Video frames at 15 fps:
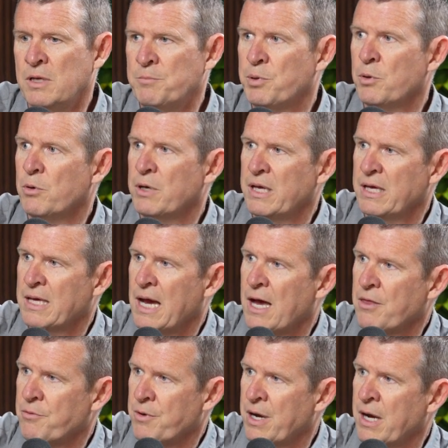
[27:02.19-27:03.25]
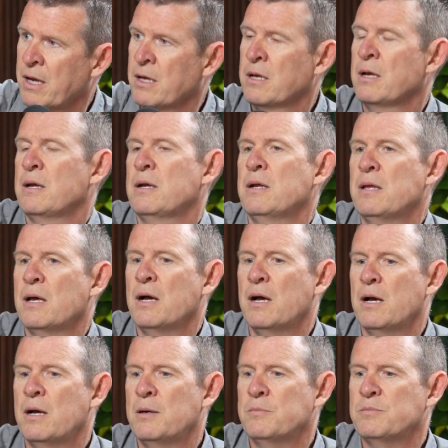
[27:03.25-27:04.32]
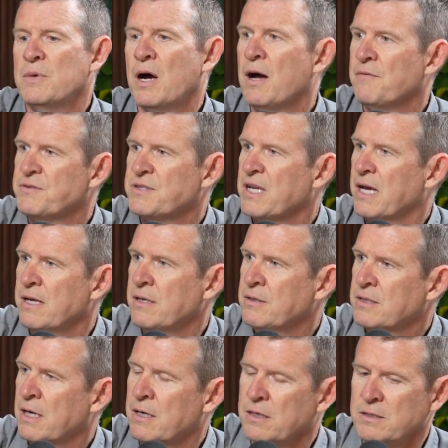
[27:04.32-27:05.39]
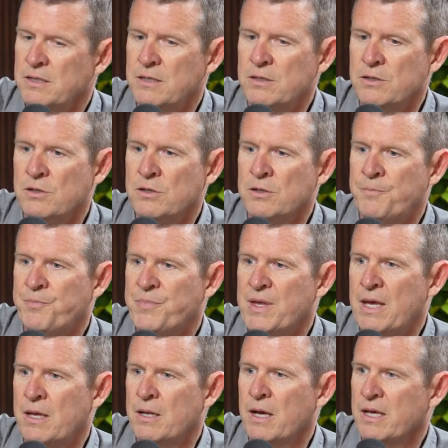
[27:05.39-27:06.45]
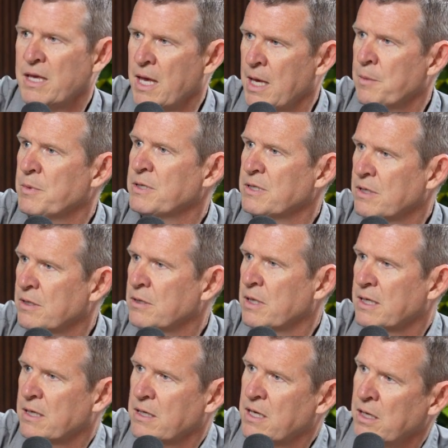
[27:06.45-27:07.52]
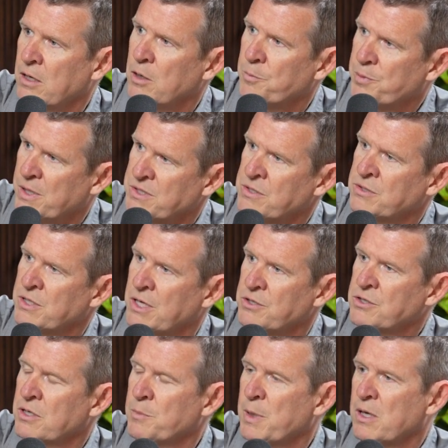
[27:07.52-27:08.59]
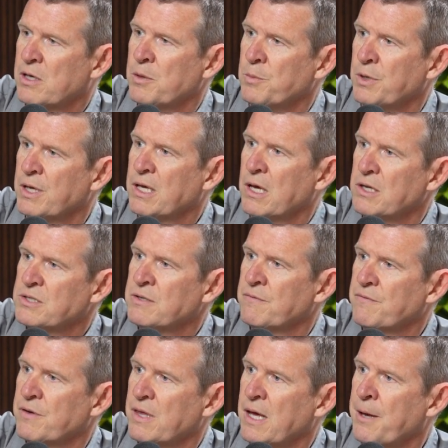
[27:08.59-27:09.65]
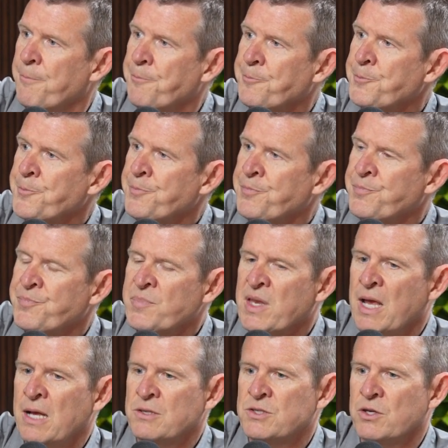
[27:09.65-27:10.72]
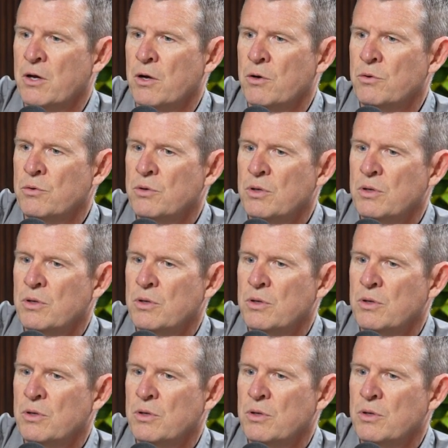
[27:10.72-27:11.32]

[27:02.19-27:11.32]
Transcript: employee gathering, offsite kind of deal. And I came and did like a keynote presentation about communication for them. And so,